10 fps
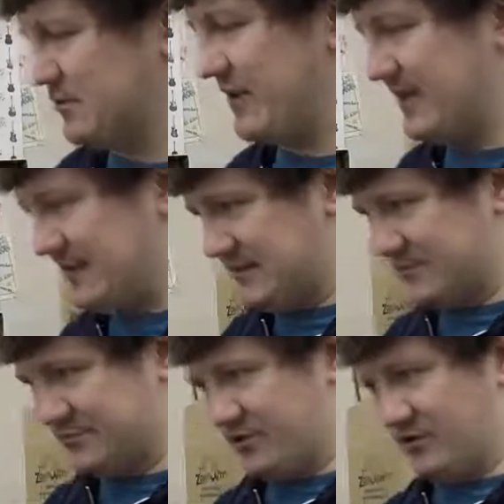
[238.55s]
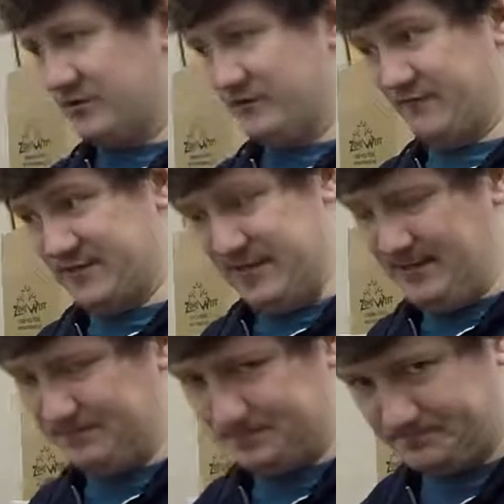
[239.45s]
So the ending does what's called a
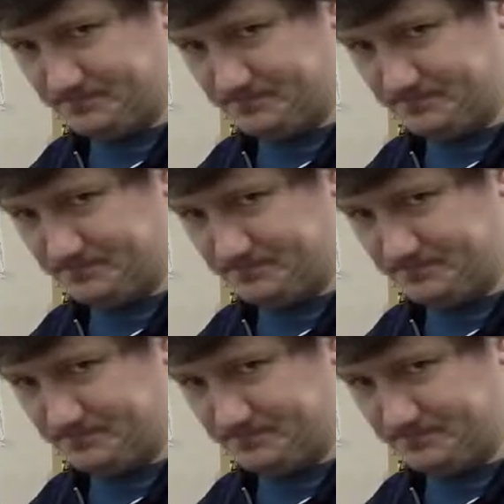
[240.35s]
divisie.